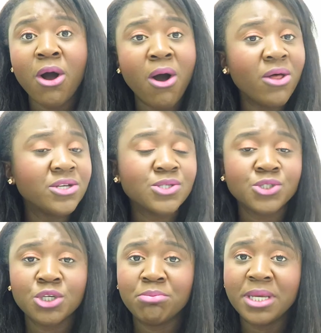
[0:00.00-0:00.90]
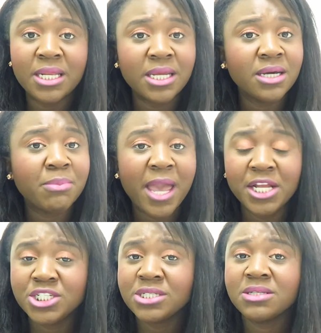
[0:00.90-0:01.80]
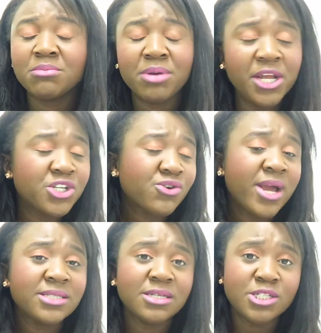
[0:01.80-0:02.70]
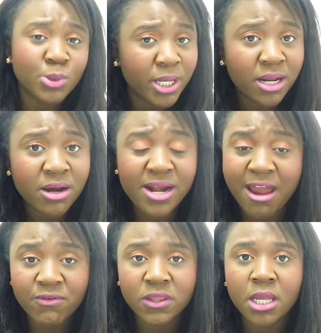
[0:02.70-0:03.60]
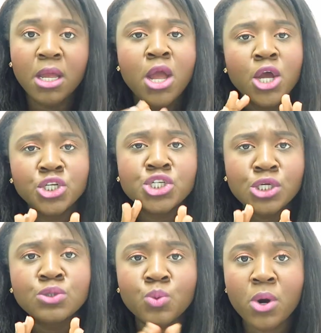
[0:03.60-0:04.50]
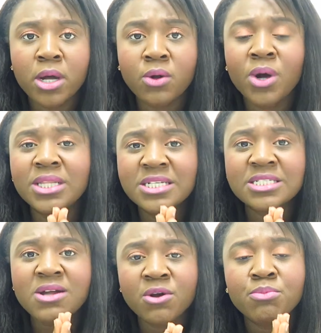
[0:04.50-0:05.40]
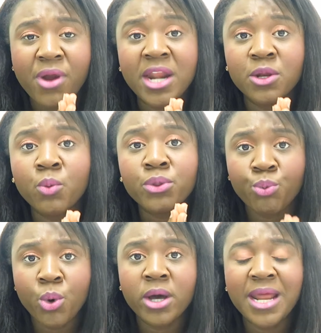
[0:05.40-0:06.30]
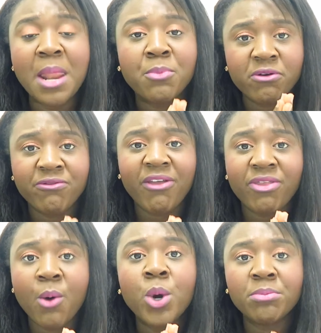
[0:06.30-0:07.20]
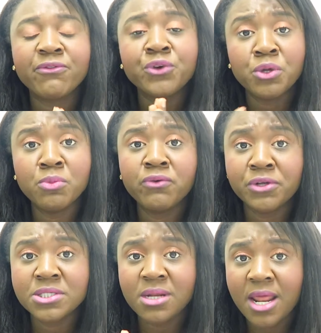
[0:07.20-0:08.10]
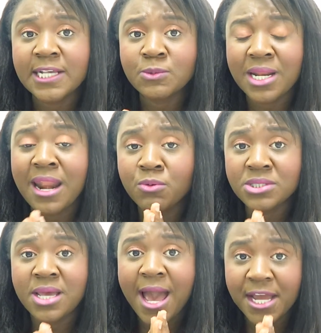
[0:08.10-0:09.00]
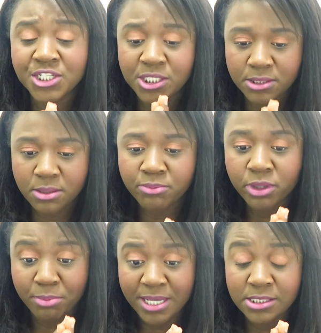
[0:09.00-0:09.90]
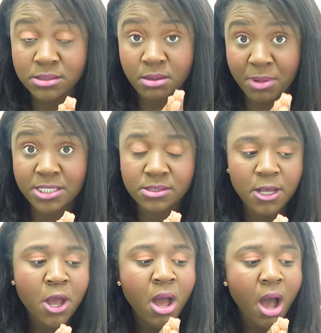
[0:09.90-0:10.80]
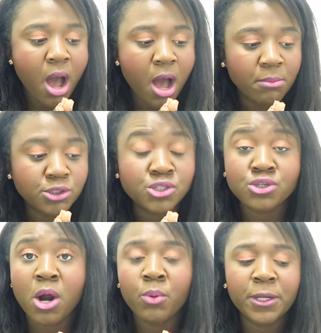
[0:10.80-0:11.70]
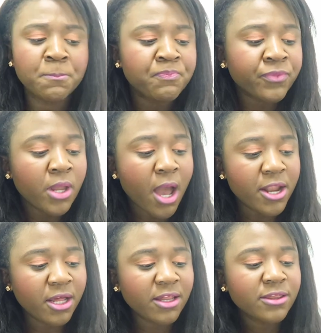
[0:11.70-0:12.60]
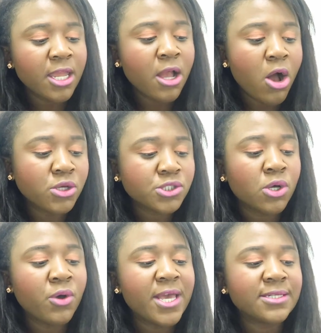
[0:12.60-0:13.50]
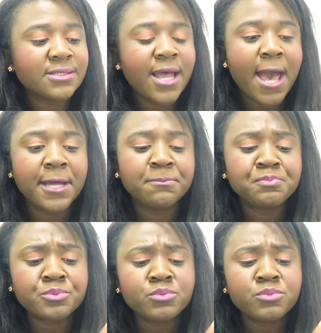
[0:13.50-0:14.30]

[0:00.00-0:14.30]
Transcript: all the social media pages and Pinterest and Twitter and everything, choose one, or at least start branding with one and perfect that one before you move on to the next one. And I would say IG is the best to start with. Another thing also is that